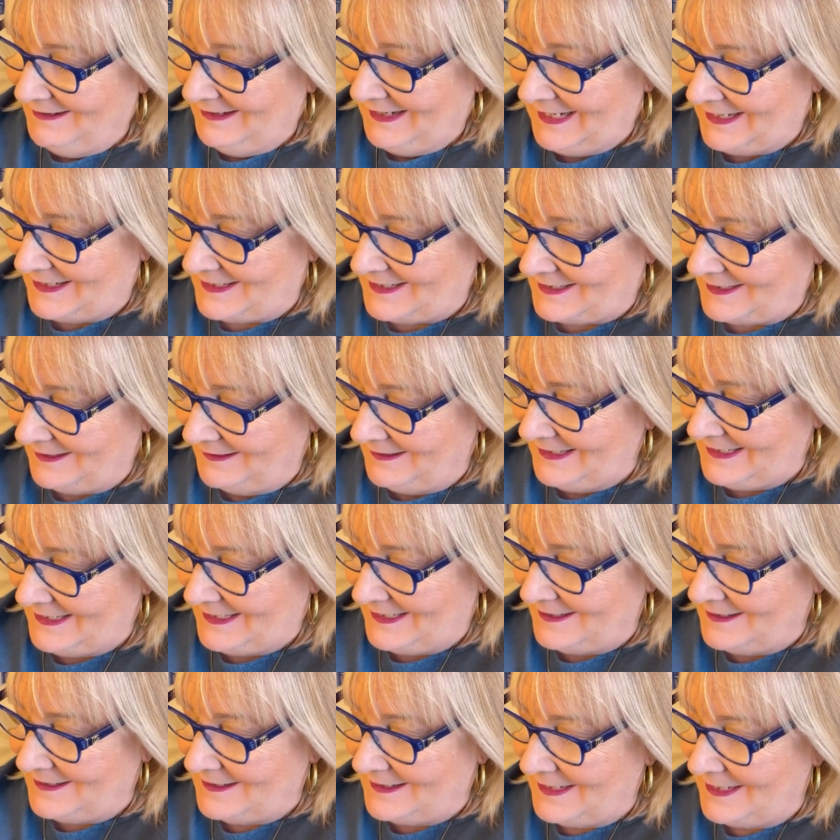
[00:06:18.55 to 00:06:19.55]

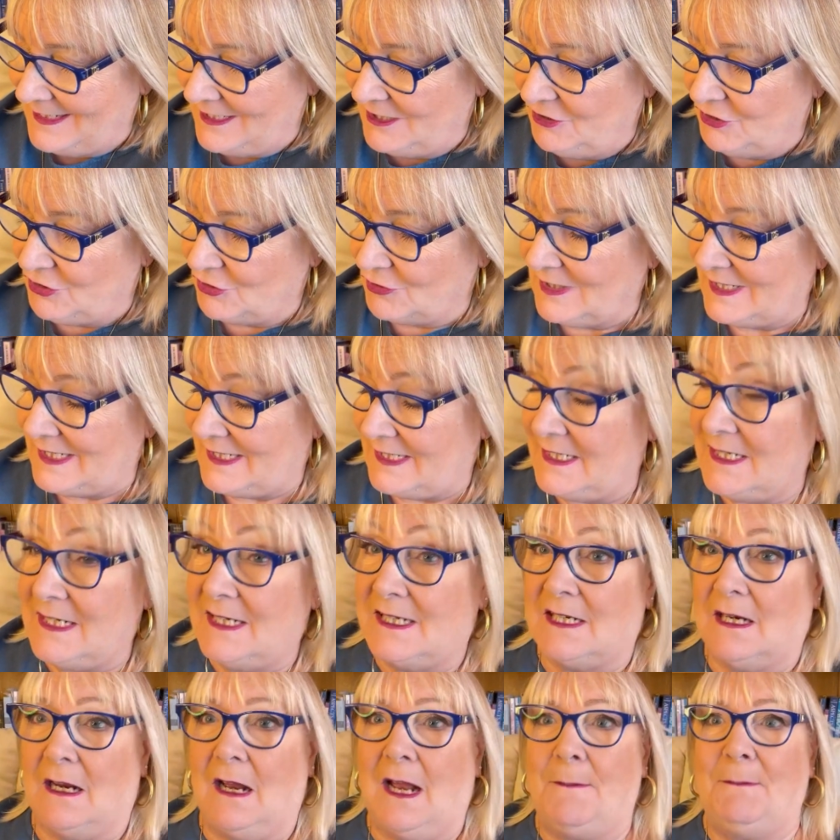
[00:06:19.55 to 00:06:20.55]
exciting and interesting
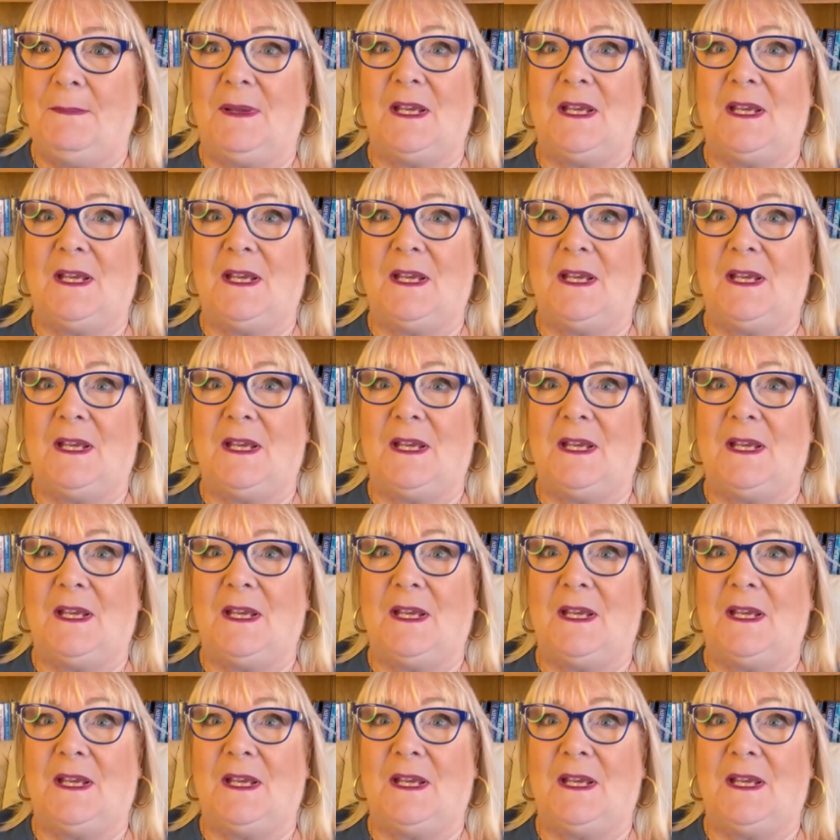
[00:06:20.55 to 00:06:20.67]
time,